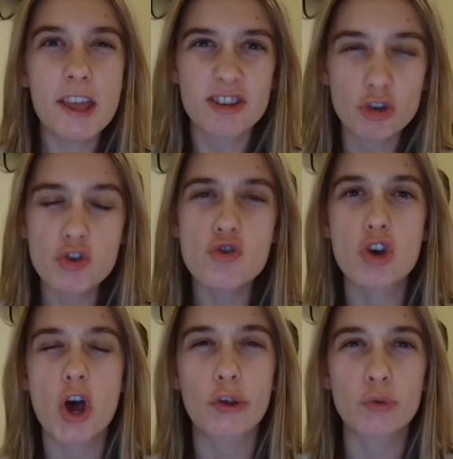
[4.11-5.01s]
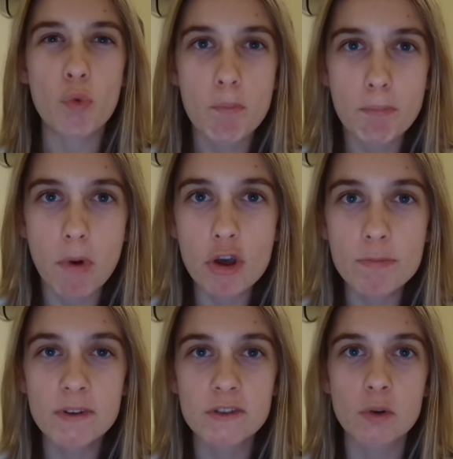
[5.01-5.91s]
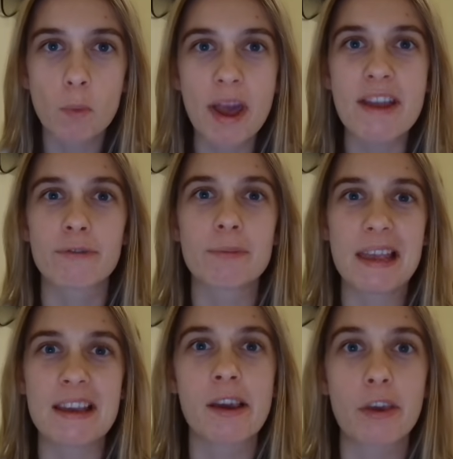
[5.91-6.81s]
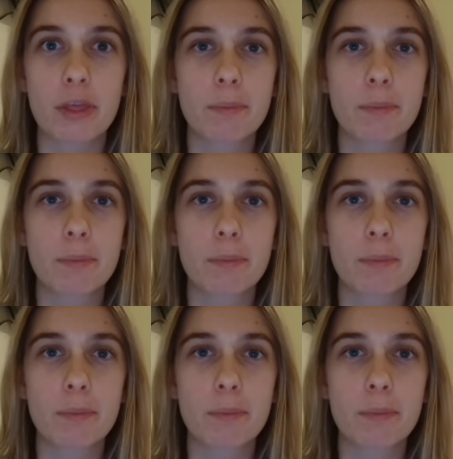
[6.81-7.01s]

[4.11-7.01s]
Newcastle moments away from taking